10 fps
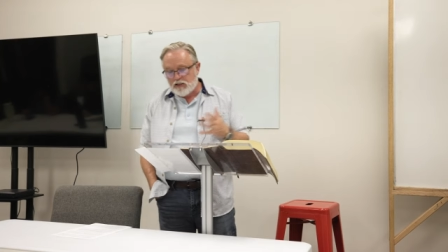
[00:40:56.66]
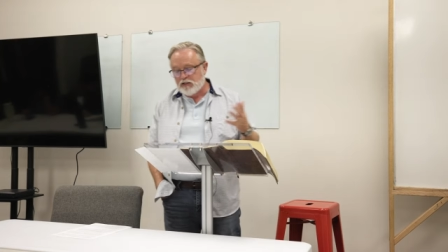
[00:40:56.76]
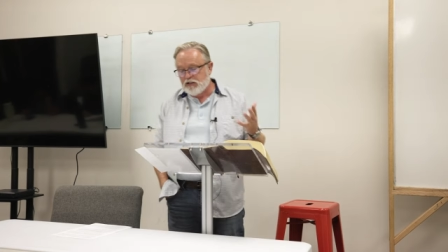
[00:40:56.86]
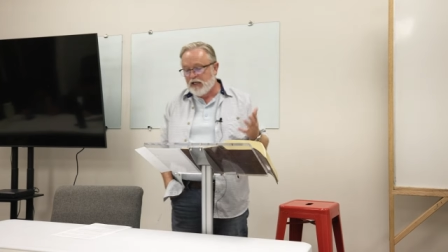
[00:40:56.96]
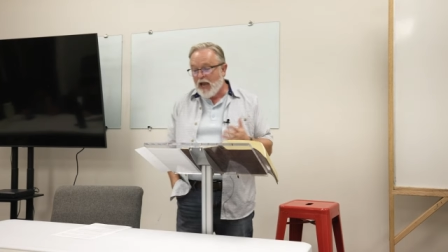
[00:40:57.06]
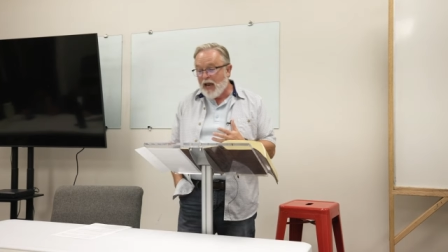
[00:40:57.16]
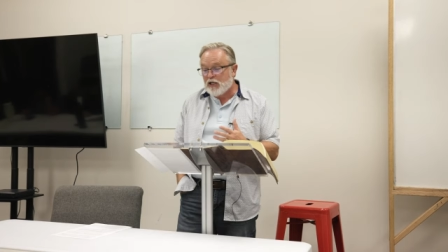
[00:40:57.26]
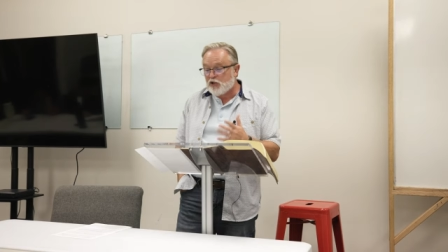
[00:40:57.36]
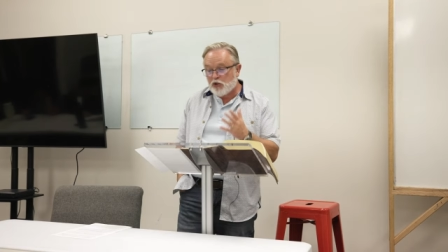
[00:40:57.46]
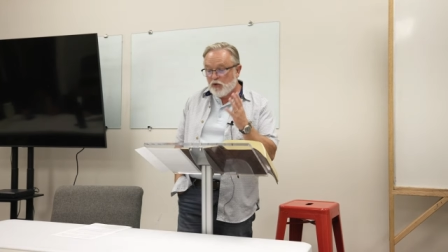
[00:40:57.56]
this is the
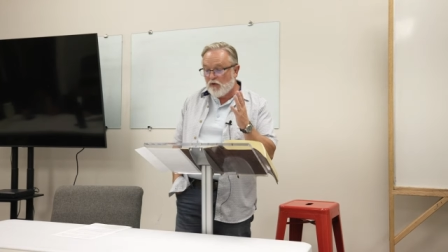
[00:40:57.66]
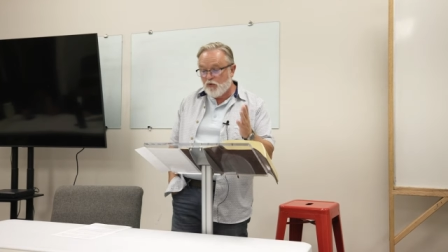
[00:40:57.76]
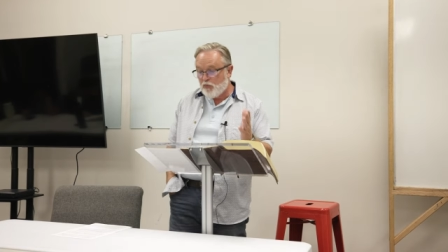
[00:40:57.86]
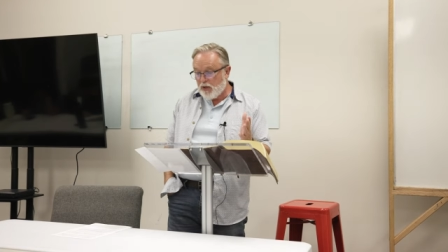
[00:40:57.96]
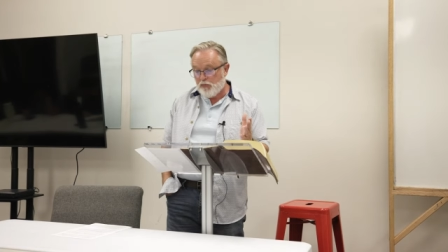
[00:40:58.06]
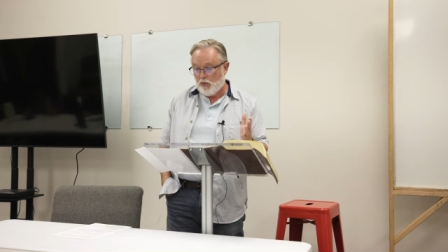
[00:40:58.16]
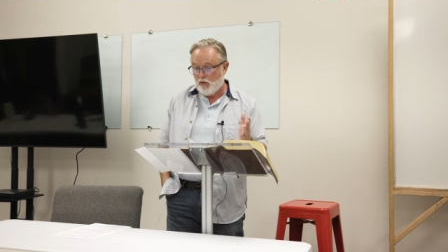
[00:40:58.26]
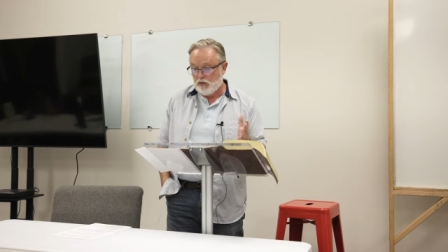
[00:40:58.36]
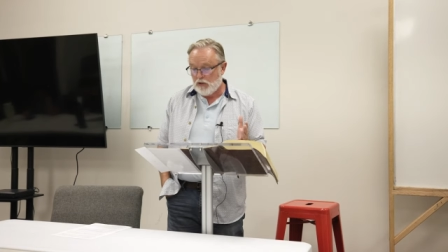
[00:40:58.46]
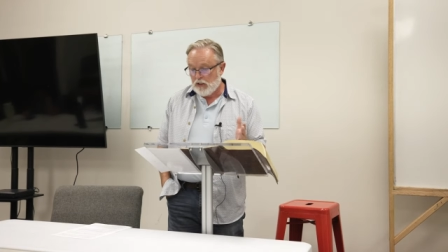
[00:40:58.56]
attitude of the
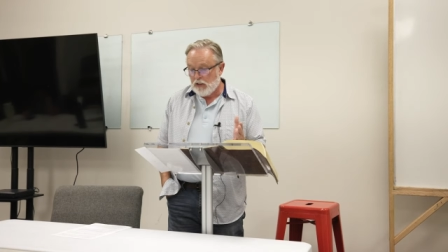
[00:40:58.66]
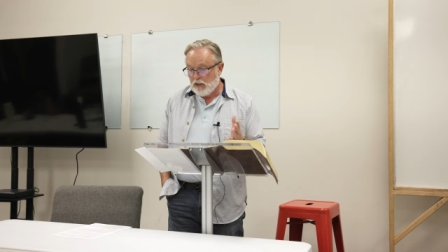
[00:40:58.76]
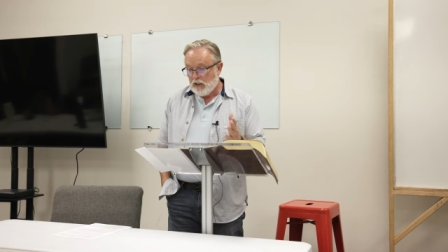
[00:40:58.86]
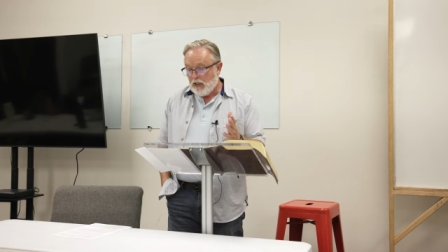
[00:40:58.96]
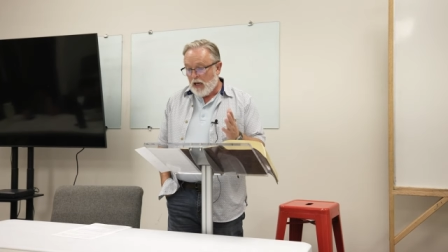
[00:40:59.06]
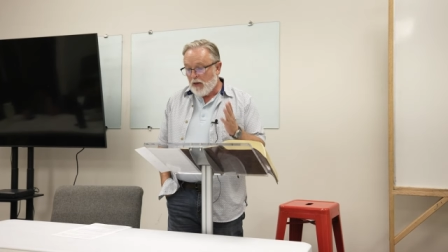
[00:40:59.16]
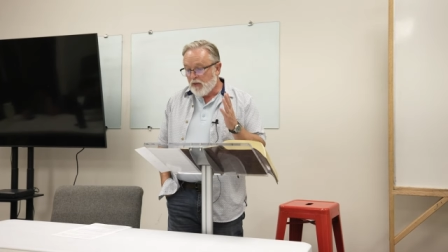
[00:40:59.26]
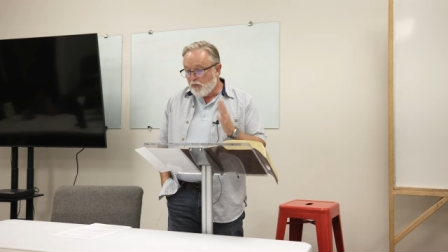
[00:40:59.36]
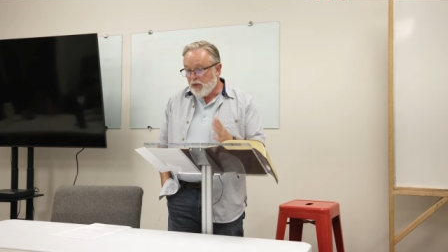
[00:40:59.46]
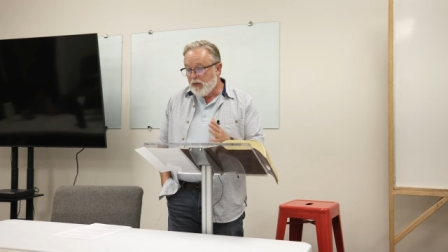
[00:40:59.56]
people. And
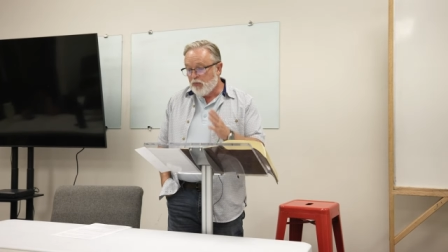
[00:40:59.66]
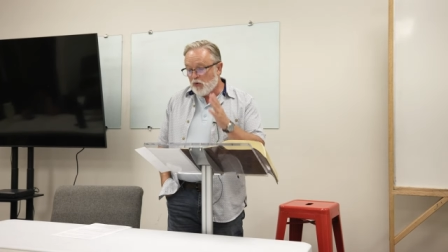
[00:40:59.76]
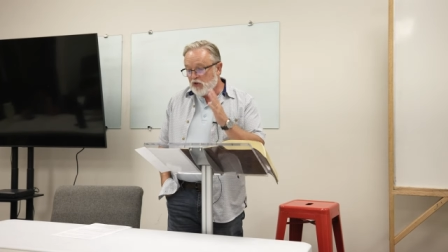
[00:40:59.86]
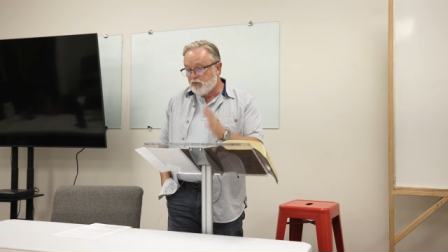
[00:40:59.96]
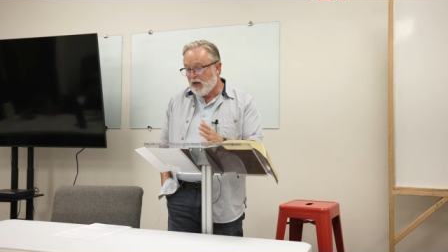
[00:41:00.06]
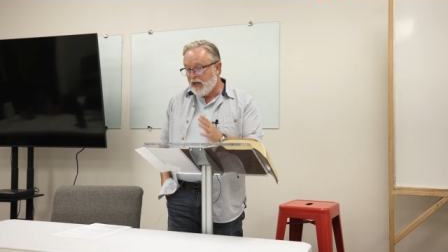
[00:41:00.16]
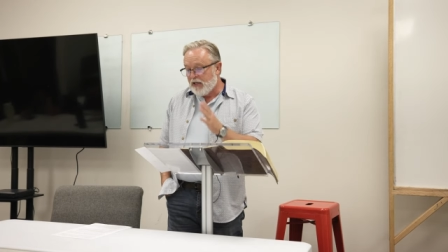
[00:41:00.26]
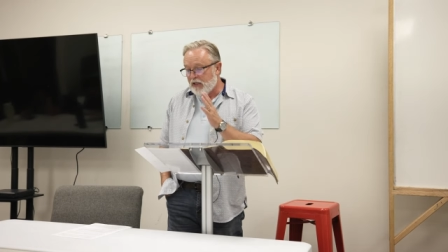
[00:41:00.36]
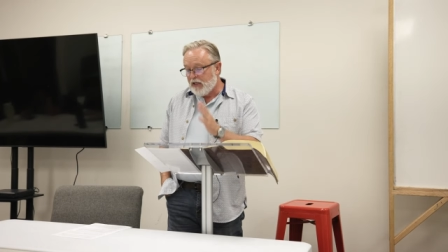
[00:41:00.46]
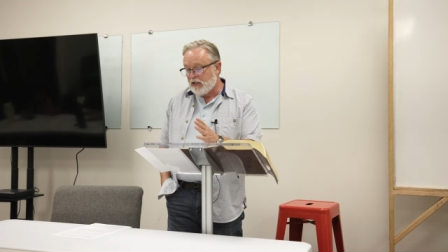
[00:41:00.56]
the people spake
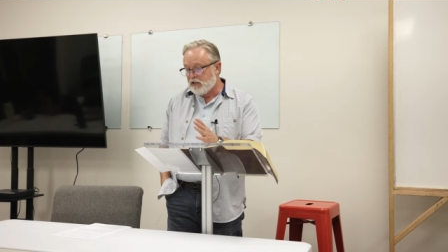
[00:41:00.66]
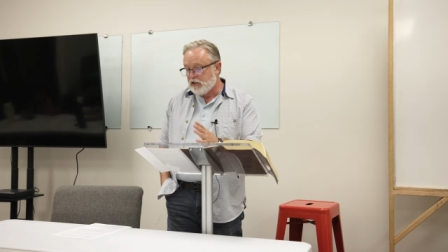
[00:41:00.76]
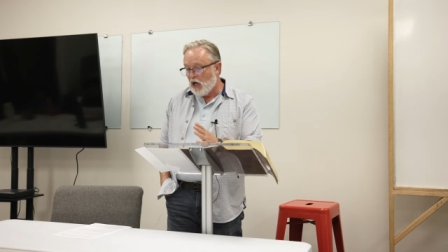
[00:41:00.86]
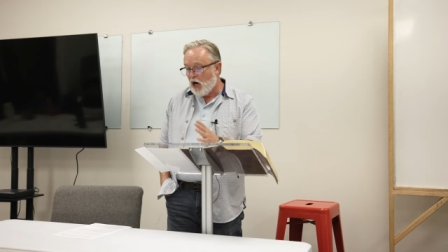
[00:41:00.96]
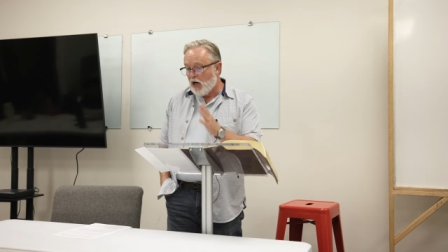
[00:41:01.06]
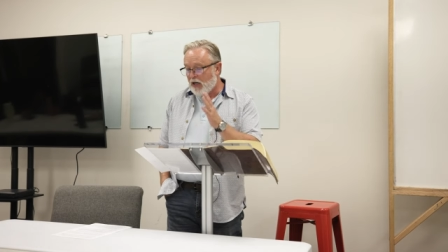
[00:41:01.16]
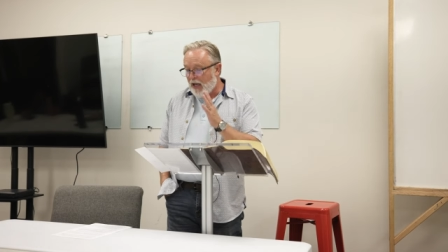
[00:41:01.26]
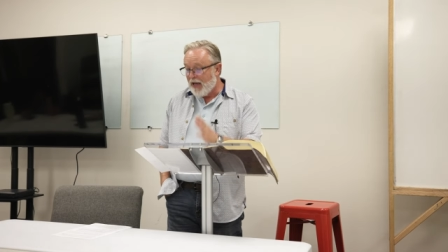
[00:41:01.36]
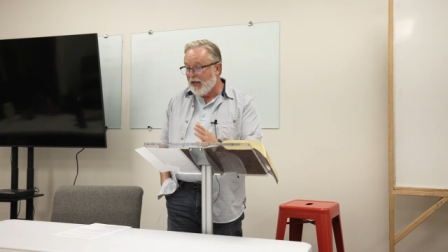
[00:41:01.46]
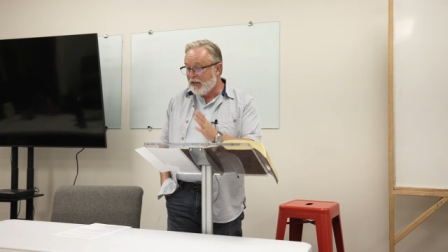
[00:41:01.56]
against God
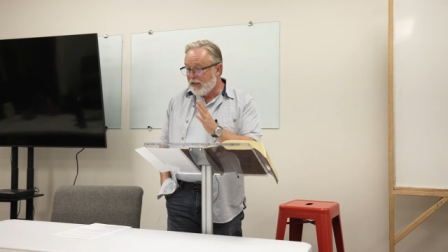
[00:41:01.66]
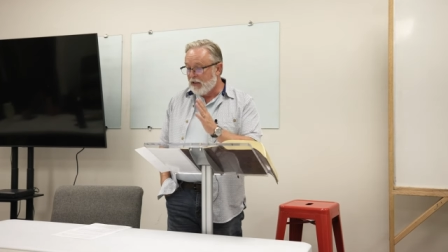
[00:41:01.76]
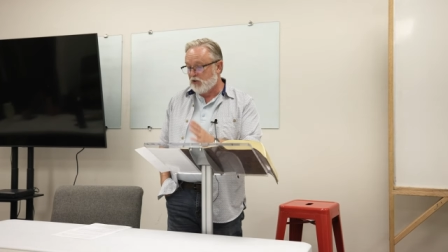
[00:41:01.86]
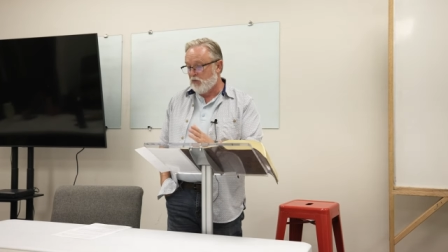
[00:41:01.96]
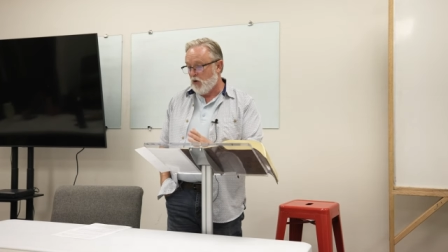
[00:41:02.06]
and against